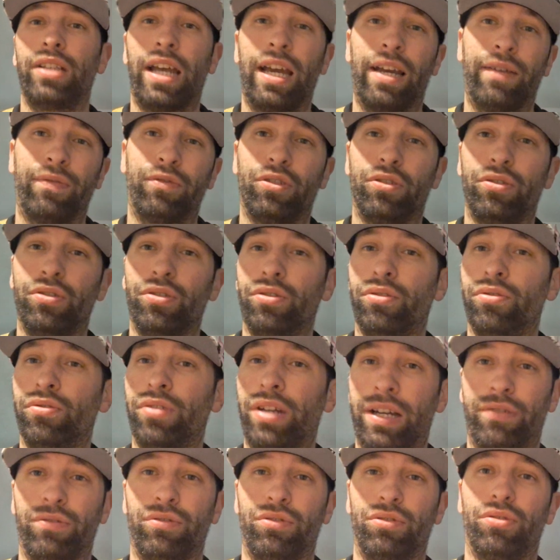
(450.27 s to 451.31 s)
afternoon,
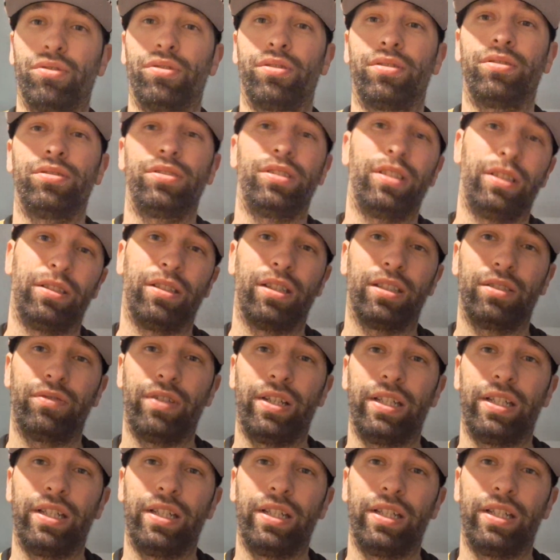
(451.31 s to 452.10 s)
outdoors in Las